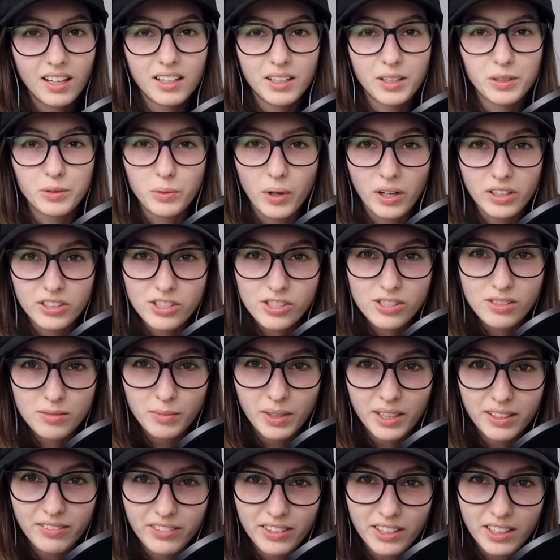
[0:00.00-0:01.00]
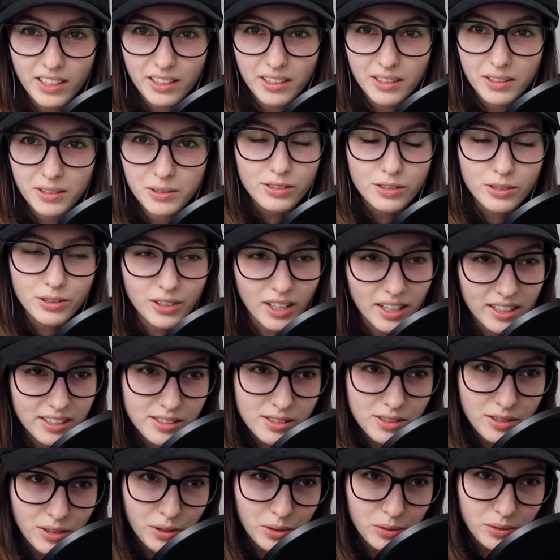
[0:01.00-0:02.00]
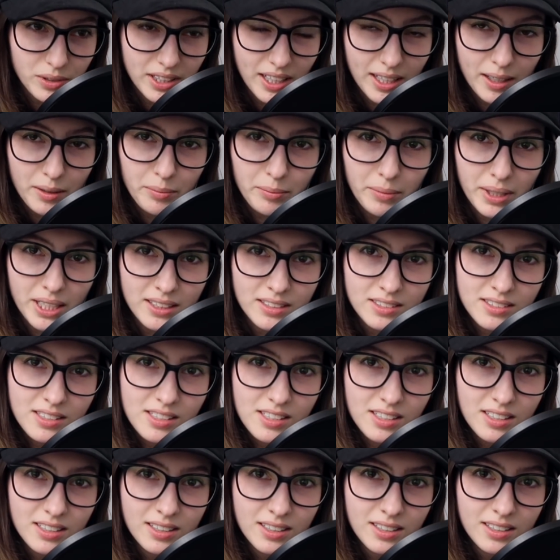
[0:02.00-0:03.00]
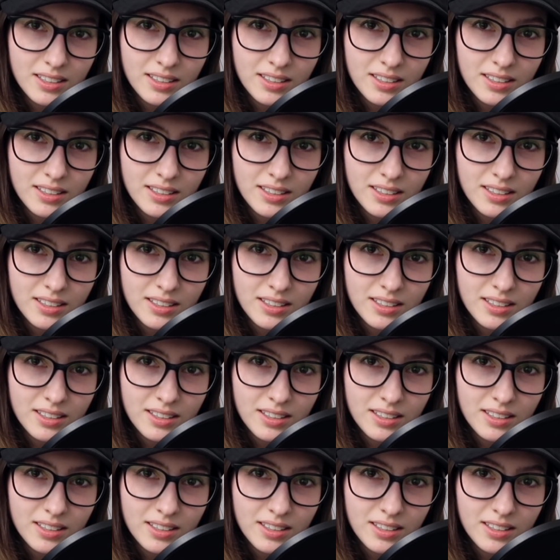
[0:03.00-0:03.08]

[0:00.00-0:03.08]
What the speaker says: He watched my video. Do you guys know what that means?